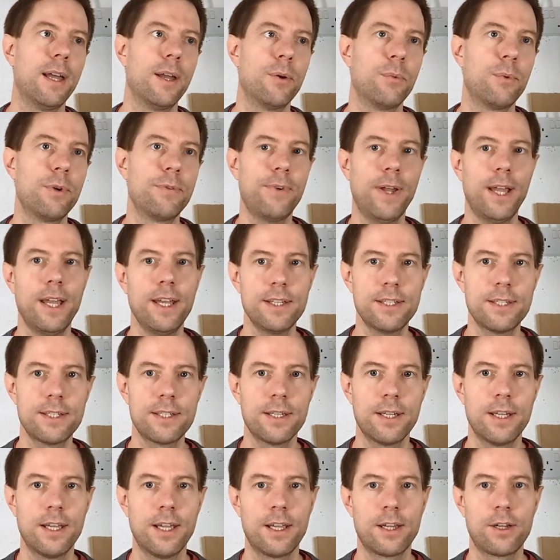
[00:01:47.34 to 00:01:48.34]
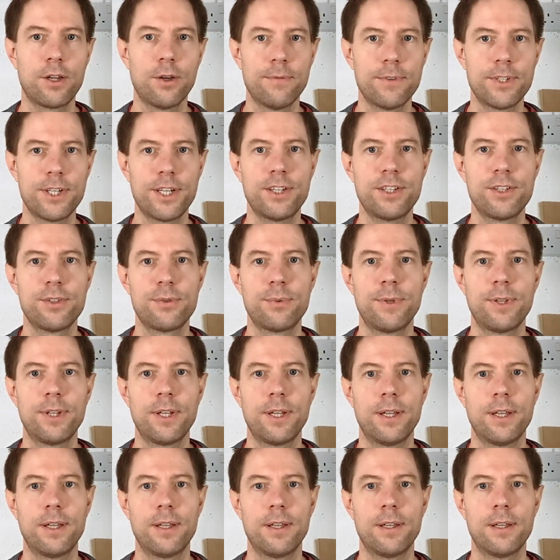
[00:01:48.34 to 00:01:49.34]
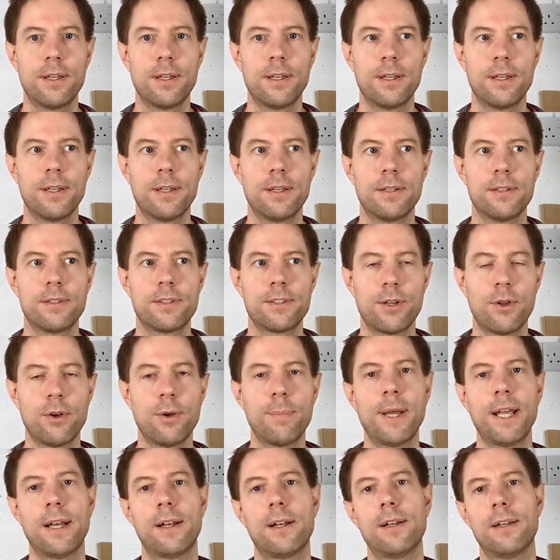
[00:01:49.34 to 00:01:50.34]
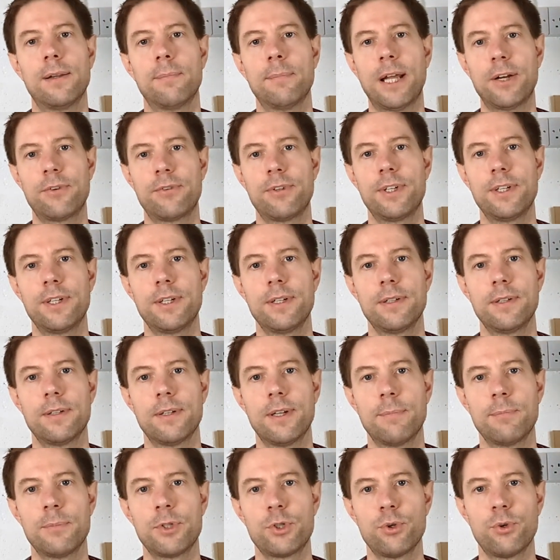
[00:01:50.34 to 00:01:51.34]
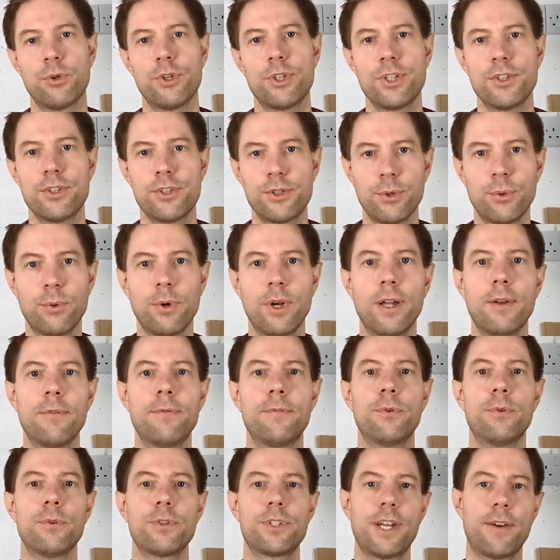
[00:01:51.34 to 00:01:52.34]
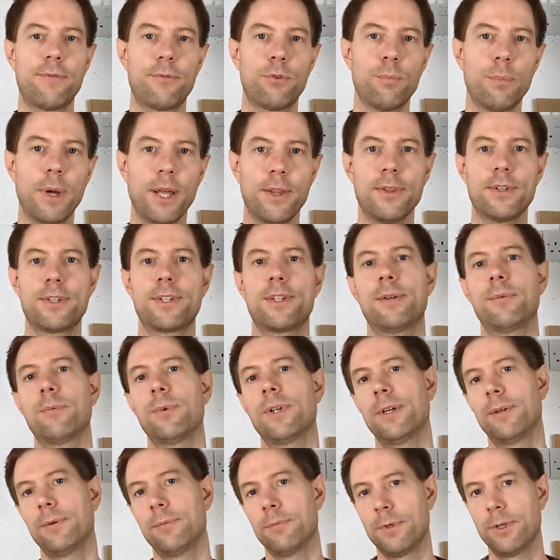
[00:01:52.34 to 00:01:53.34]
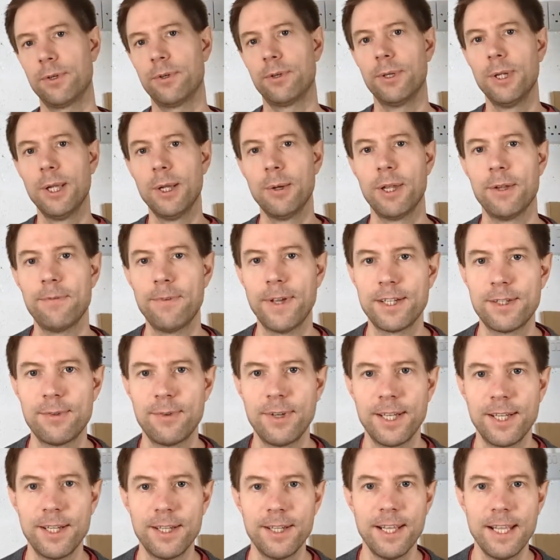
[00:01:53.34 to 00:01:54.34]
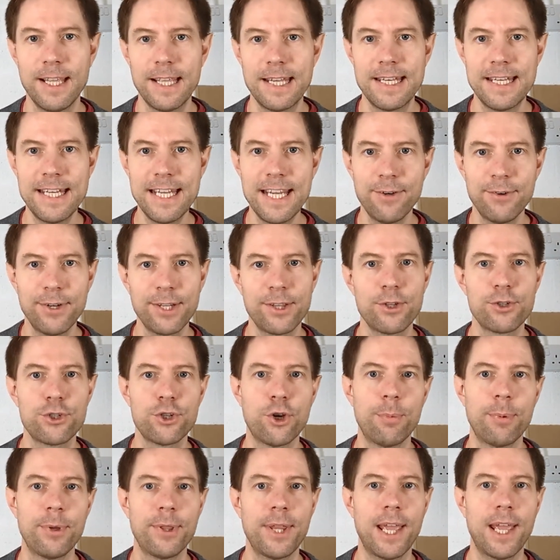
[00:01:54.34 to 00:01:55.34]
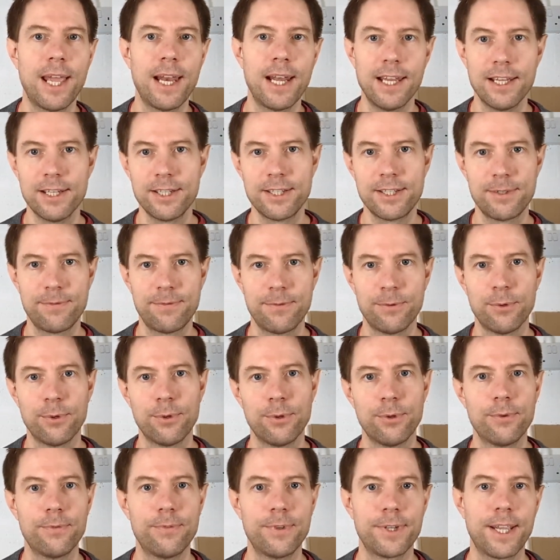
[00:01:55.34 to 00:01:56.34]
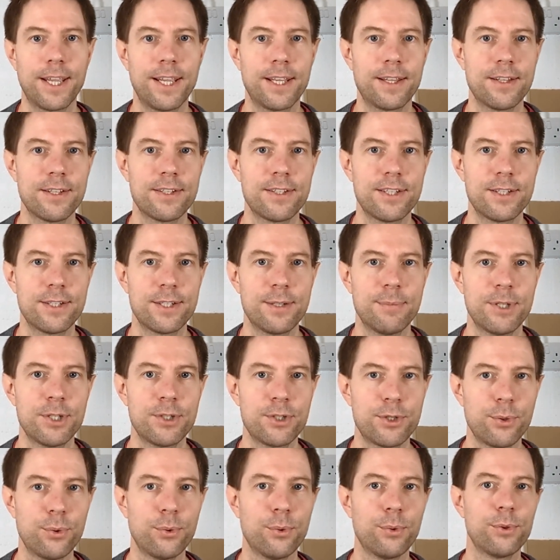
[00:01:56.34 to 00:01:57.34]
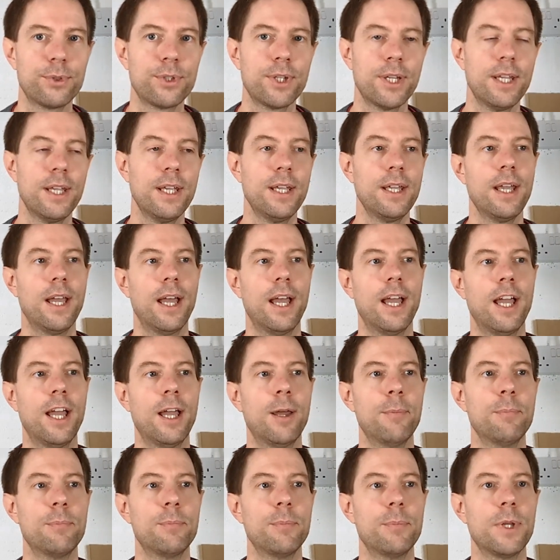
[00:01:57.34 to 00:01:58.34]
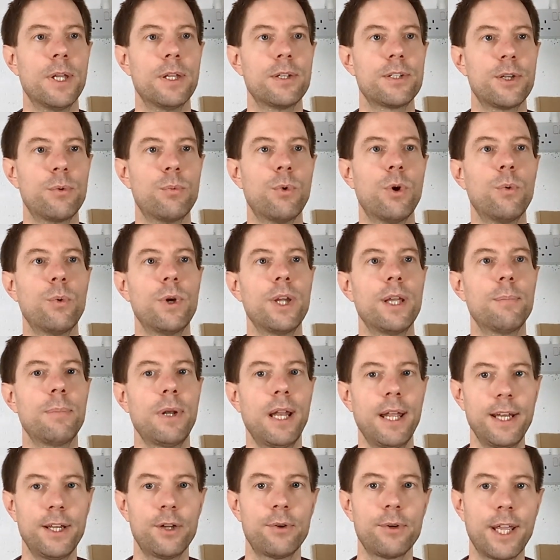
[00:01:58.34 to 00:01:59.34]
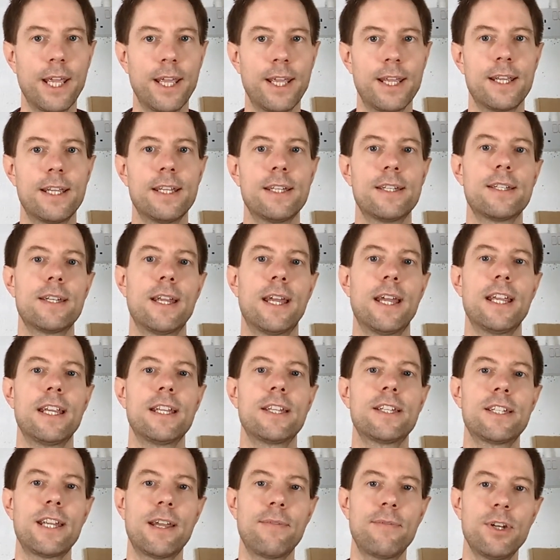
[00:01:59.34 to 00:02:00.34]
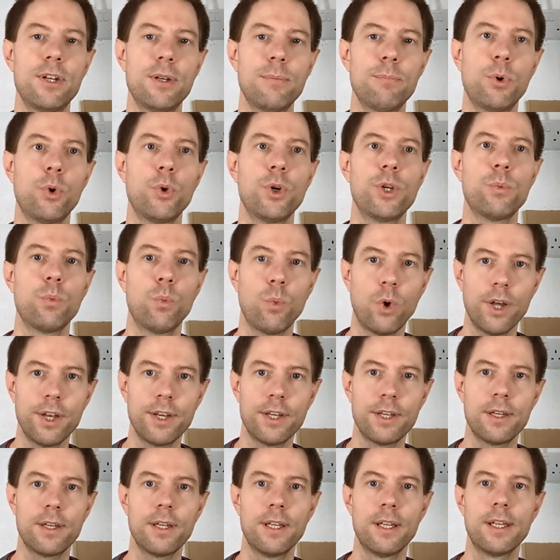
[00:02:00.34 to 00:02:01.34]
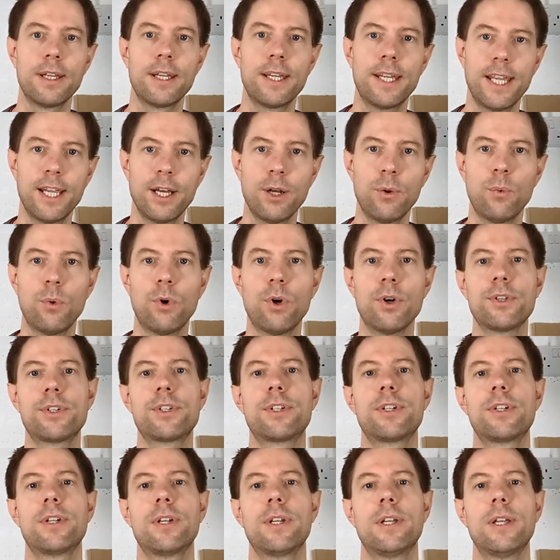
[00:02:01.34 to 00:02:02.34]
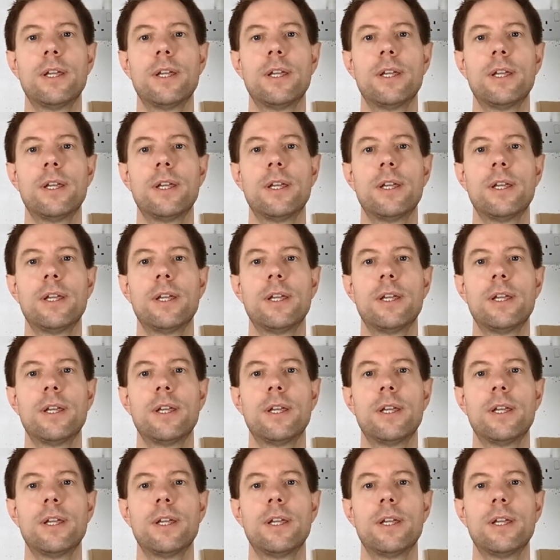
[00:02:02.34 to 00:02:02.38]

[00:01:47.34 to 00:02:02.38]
We've had conversations with a solar panel and battery storage installer for several months, and we're effectively nearing the top of their list for getting this system installed. So what we're planning on getting is a 7.1 kilowatt